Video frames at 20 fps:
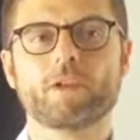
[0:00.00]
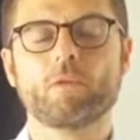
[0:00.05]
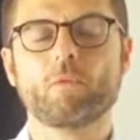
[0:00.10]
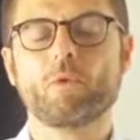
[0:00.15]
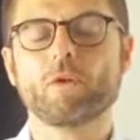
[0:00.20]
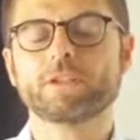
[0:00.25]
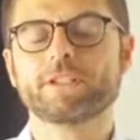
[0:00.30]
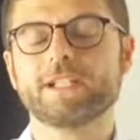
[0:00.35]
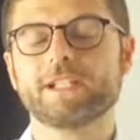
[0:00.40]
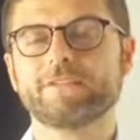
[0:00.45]

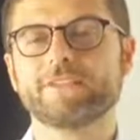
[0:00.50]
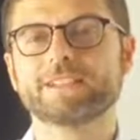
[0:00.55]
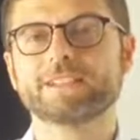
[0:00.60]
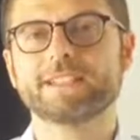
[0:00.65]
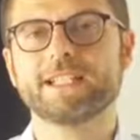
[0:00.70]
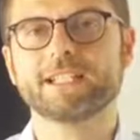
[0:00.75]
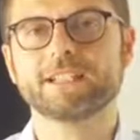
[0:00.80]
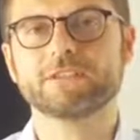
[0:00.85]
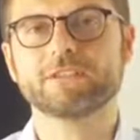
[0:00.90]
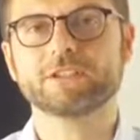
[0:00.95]
what are the
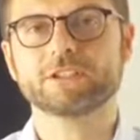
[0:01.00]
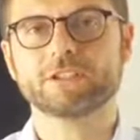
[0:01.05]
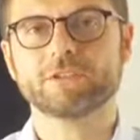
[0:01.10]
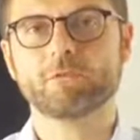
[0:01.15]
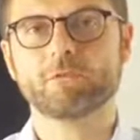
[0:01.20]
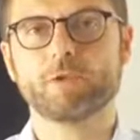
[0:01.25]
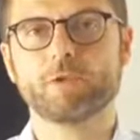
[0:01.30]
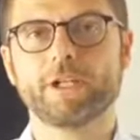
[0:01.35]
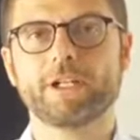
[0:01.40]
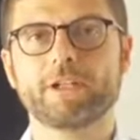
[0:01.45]
sectors
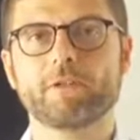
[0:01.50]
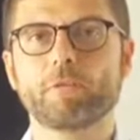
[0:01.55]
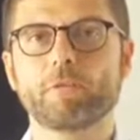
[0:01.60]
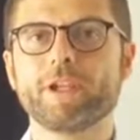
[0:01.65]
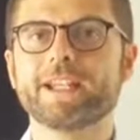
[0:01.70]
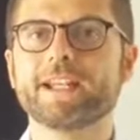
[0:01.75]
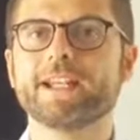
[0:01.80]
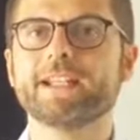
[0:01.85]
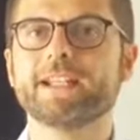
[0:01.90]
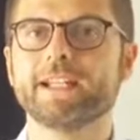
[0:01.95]
where we
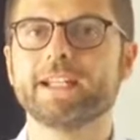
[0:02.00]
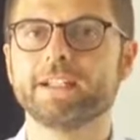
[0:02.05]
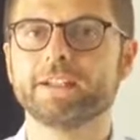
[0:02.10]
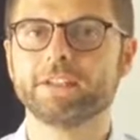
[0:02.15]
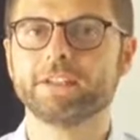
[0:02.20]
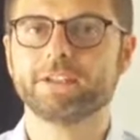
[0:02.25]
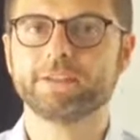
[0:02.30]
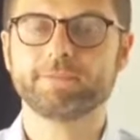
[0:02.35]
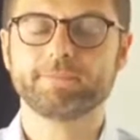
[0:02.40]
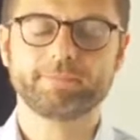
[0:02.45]
can
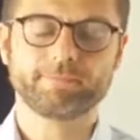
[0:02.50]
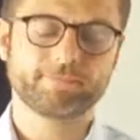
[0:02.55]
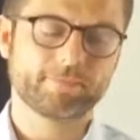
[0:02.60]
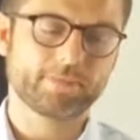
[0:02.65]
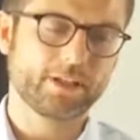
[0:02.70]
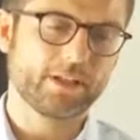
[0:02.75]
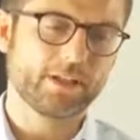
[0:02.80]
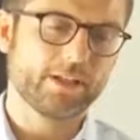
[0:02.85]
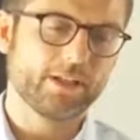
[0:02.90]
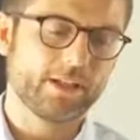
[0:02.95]
enter.
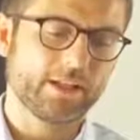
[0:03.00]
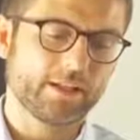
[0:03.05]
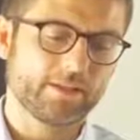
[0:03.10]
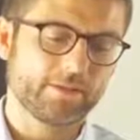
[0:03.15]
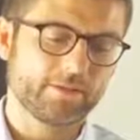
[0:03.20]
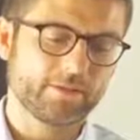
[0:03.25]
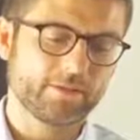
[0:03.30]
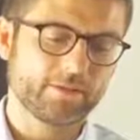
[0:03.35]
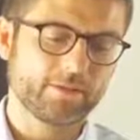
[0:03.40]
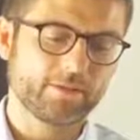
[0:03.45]

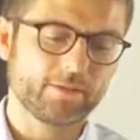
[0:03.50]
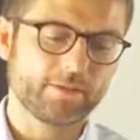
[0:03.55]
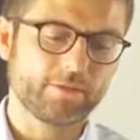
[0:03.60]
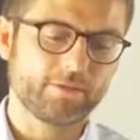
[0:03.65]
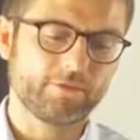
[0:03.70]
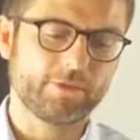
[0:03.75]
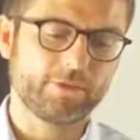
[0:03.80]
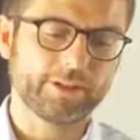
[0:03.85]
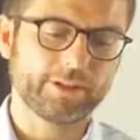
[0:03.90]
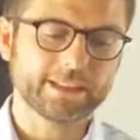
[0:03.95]

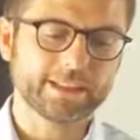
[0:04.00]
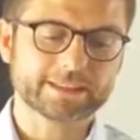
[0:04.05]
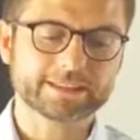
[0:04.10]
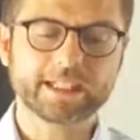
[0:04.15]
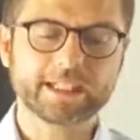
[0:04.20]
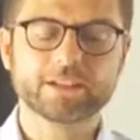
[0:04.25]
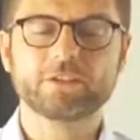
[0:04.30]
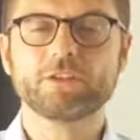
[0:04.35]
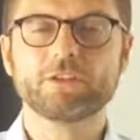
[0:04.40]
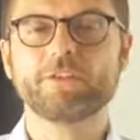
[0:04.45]
There is a
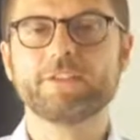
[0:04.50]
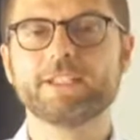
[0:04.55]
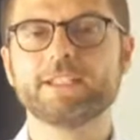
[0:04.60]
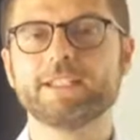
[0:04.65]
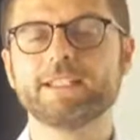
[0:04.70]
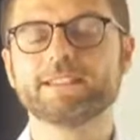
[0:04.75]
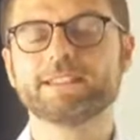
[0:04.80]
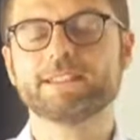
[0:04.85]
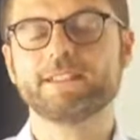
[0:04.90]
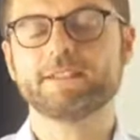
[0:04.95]
sector that
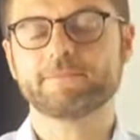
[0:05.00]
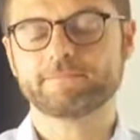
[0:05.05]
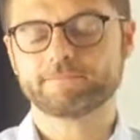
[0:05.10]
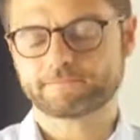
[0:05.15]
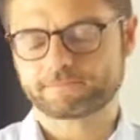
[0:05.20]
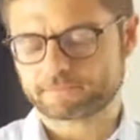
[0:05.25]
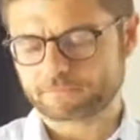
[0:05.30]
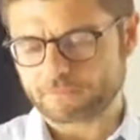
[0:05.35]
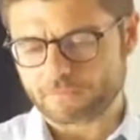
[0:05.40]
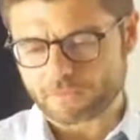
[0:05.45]
is
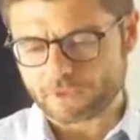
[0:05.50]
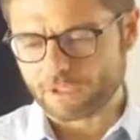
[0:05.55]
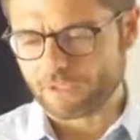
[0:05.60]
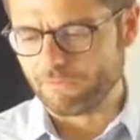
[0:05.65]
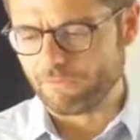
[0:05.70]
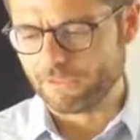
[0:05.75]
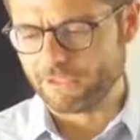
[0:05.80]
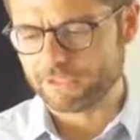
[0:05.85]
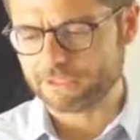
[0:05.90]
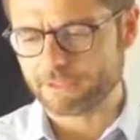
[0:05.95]

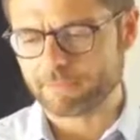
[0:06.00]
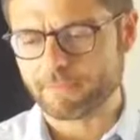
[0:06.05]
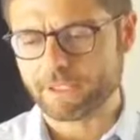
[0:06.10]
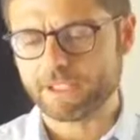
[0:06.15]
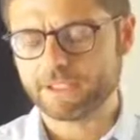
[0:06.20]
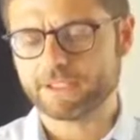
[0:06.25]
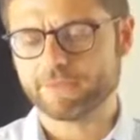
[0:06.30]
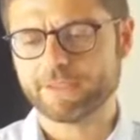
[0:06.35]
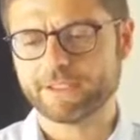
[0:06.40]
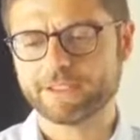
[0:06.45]
a
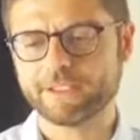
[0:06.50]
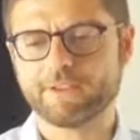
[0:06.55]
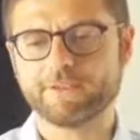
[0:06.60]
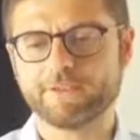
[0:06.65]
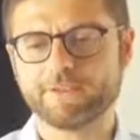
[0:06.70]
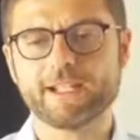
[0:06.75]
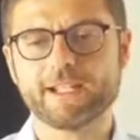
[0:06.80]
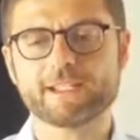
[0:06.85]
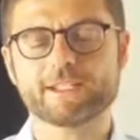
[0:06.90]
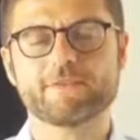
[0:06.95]
part that
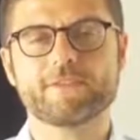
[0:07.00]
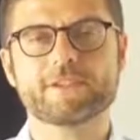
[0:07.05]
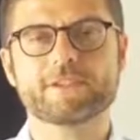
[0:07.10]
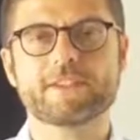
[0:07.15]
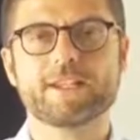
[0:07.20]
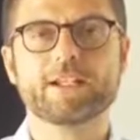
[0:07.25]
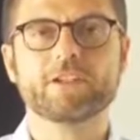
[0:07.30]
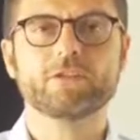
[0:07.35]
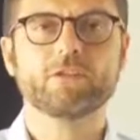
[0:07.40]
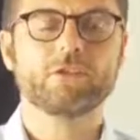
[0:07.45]
divides the
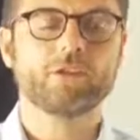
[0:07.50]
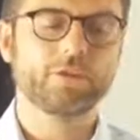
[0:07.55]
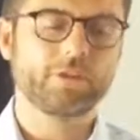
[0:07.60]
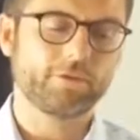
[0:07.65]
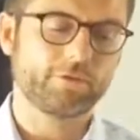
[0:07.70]
sector